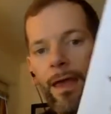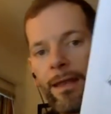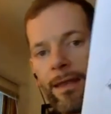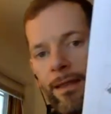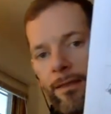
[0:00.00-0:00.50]

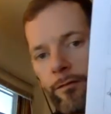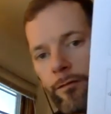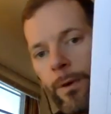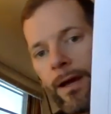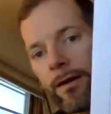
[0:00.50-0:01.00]
And in the
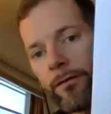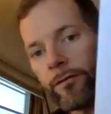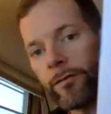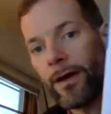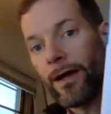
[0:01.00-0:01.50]

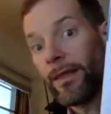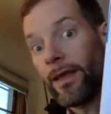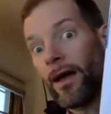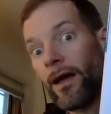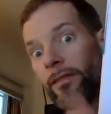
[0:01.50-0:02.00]
squares on
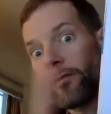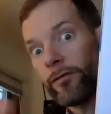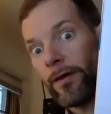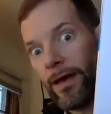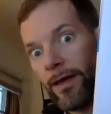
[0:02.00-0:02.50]
the other
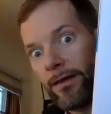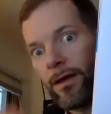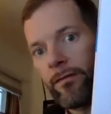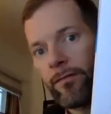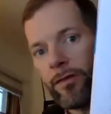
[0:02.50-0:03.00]
side
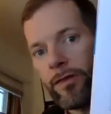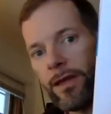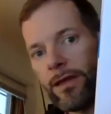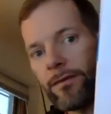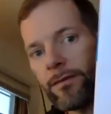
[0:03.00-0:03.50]
of the
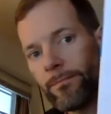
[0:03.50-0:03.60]
sheet,